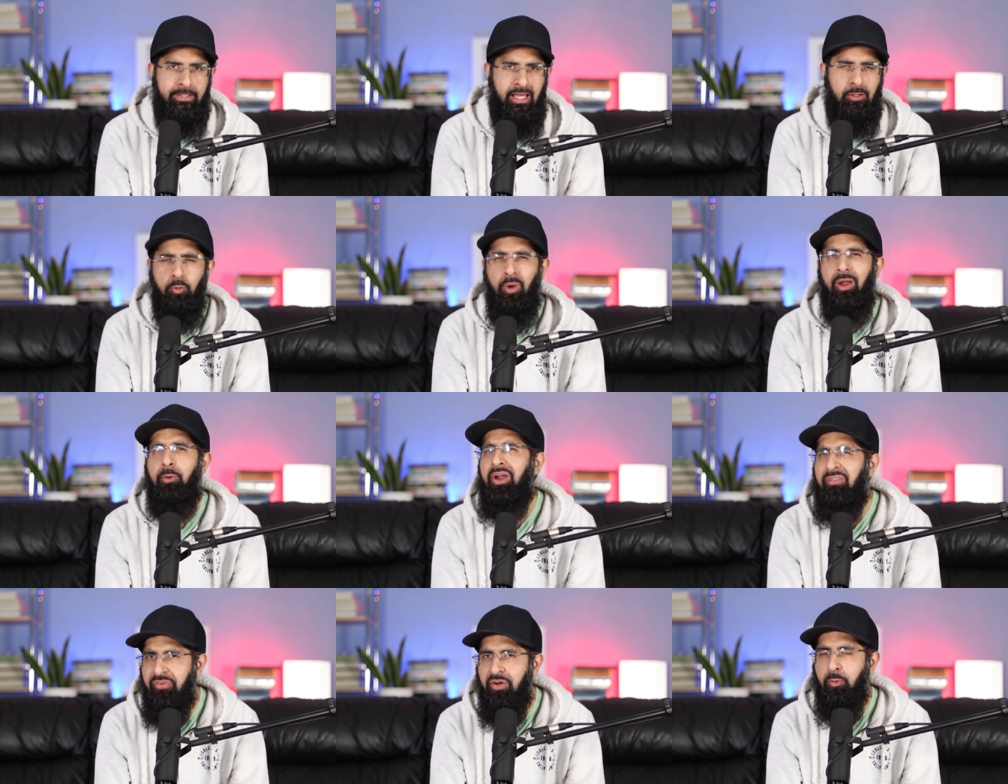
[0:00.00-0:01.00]
And
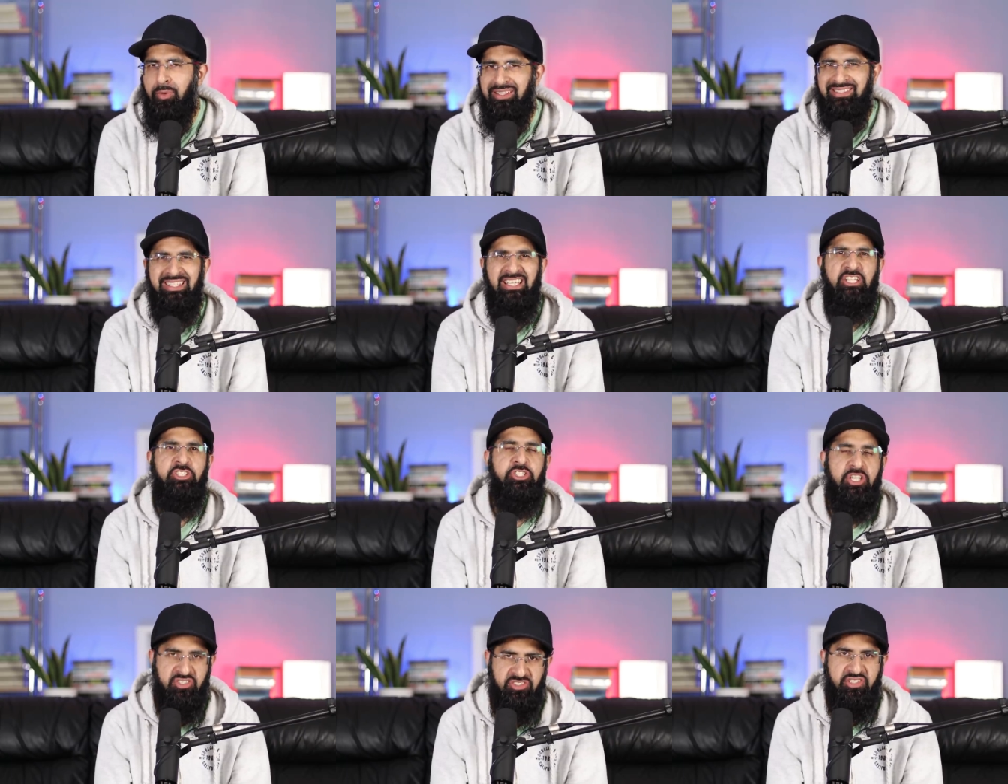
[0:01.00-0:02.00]
wherever we see
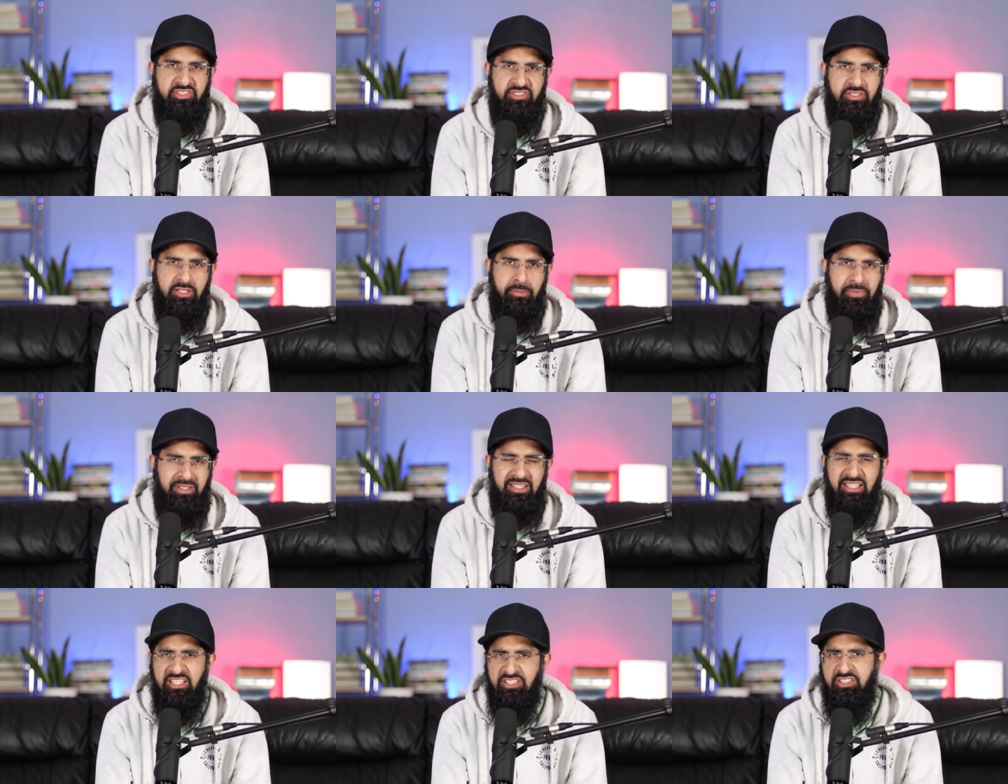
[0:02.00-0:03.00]
injustice, be it
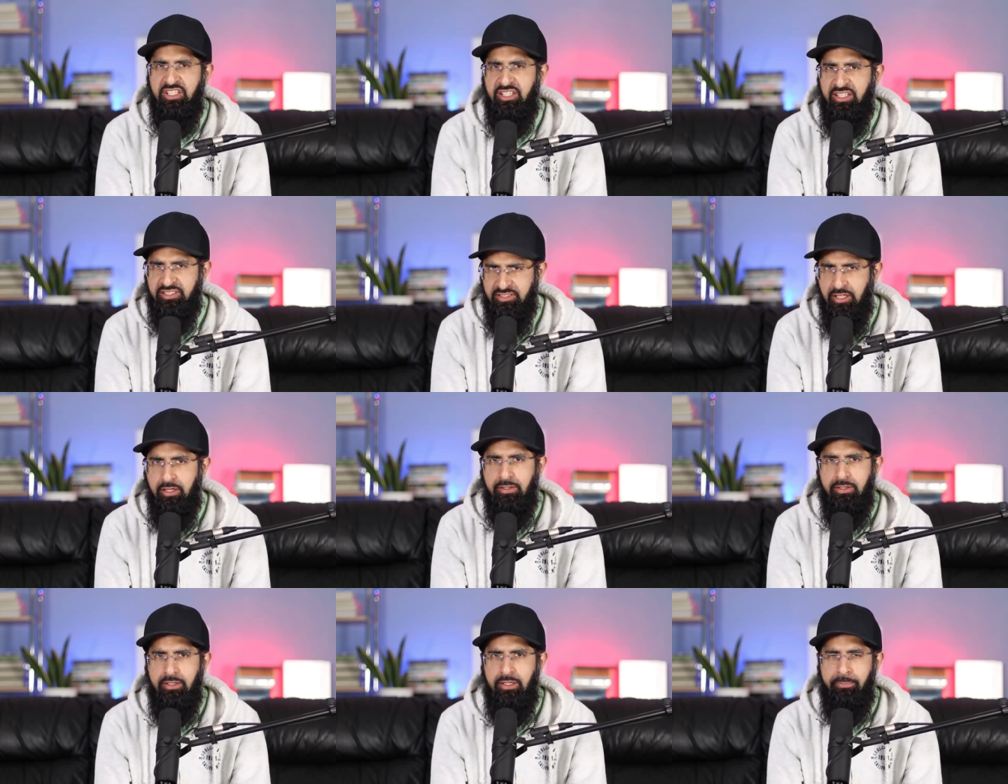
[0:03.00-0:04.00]
East
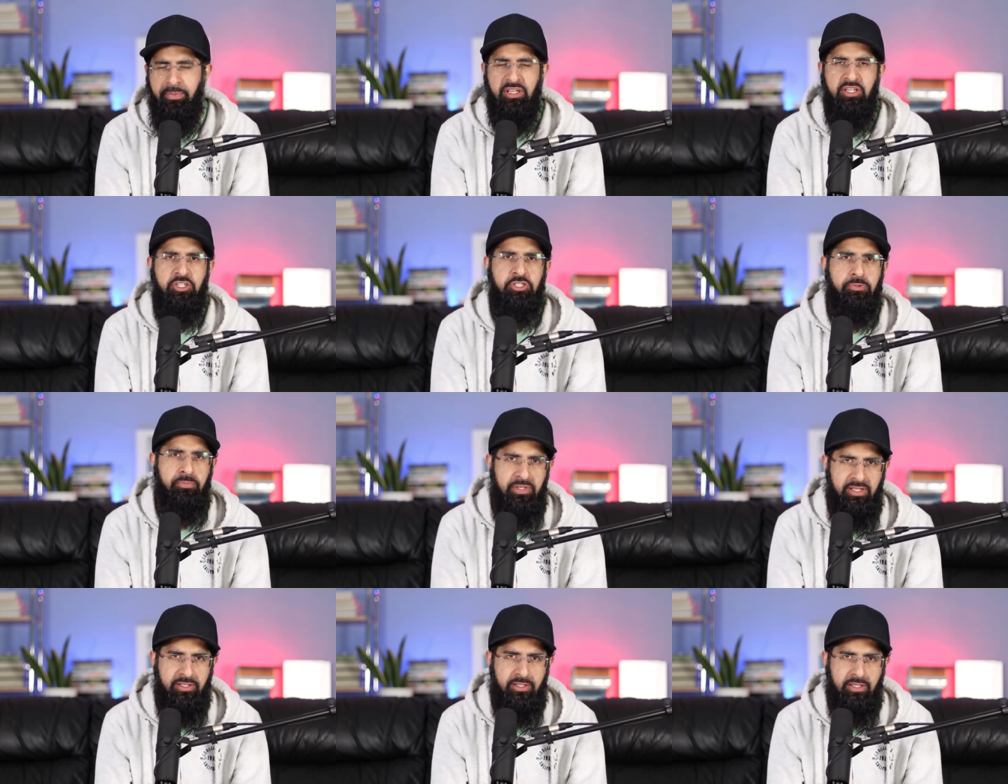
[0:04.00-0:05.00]
Turkestan, be it
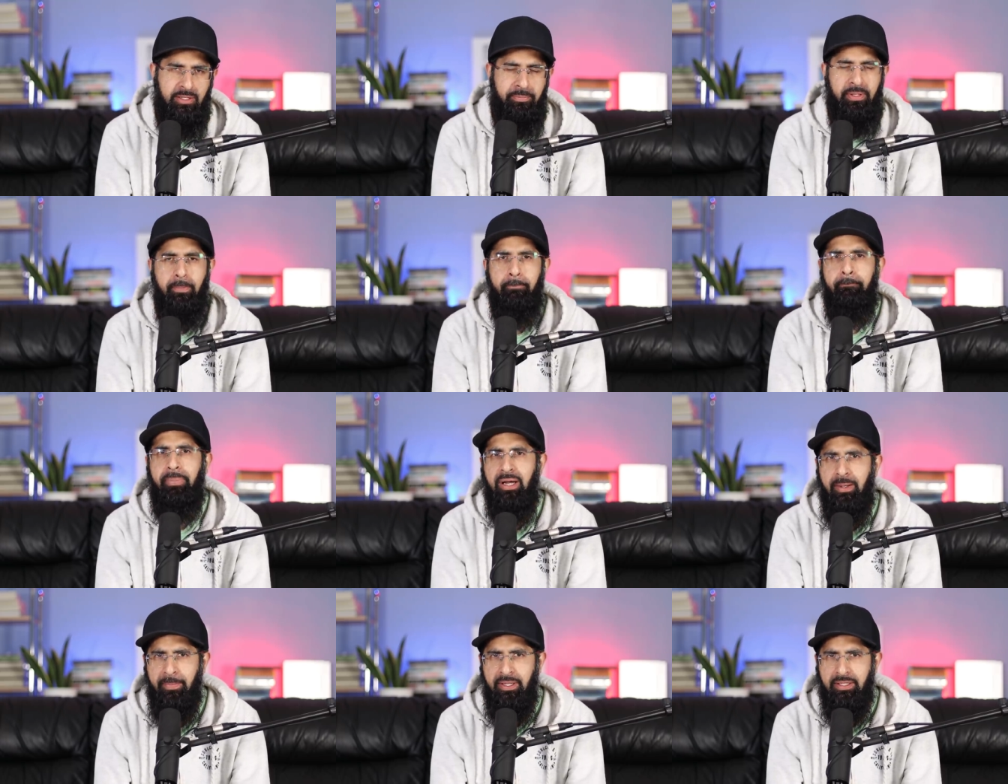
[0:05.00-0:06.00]
Kashmir, be it
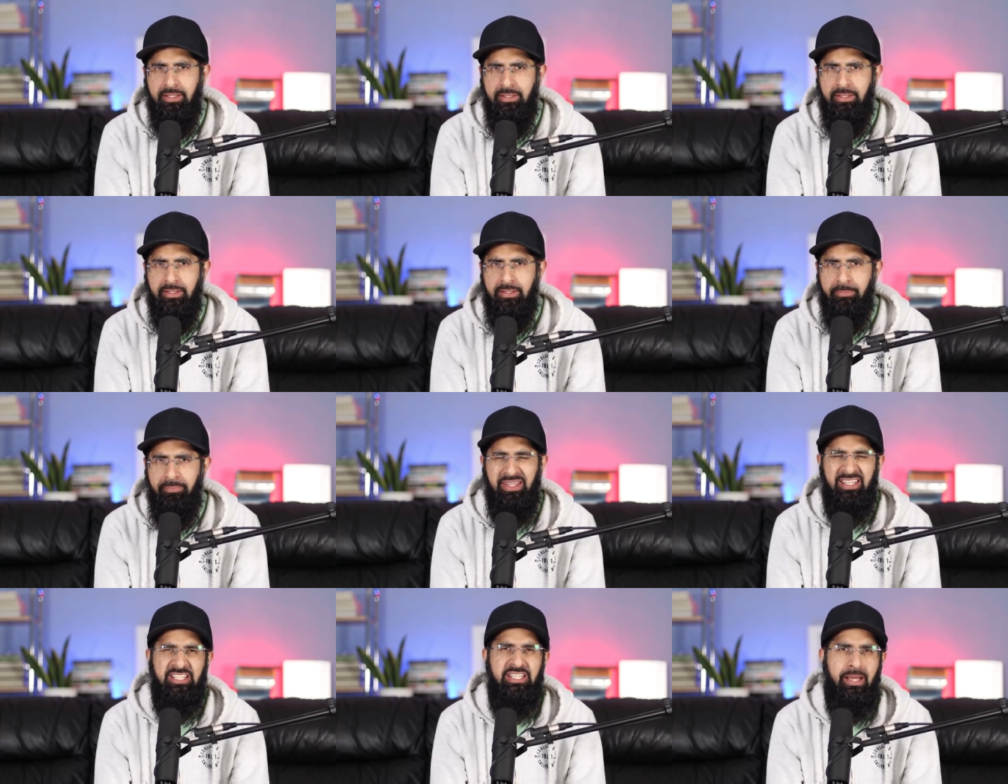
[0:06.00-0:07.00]
Burma,
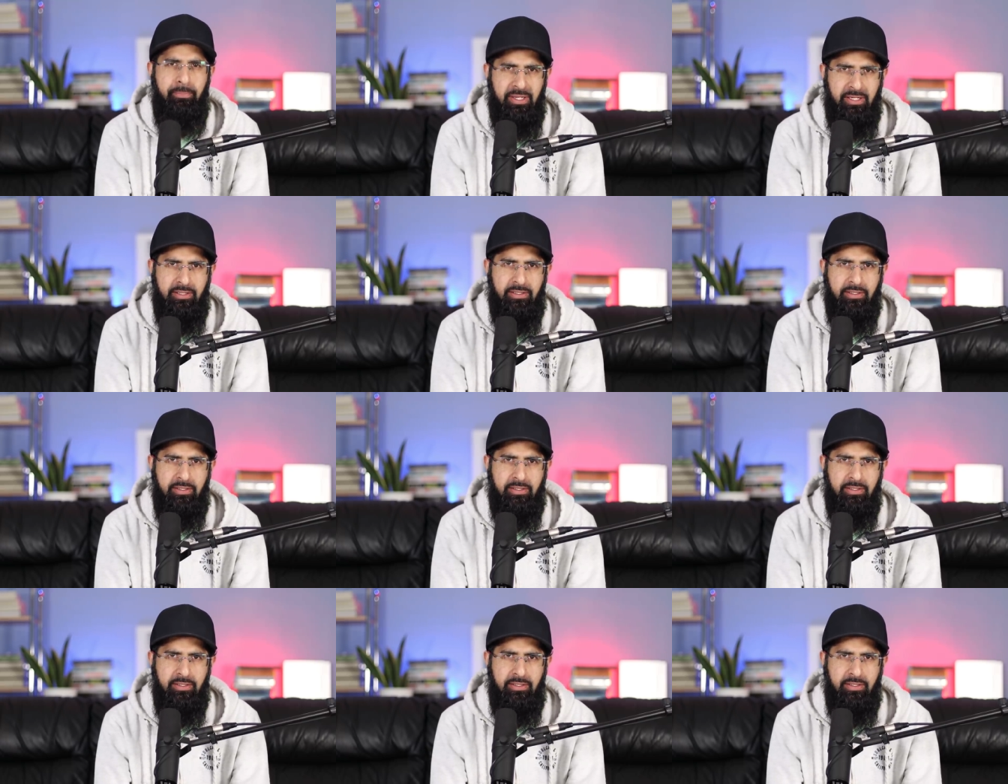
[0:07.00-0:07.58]
be it Yemen,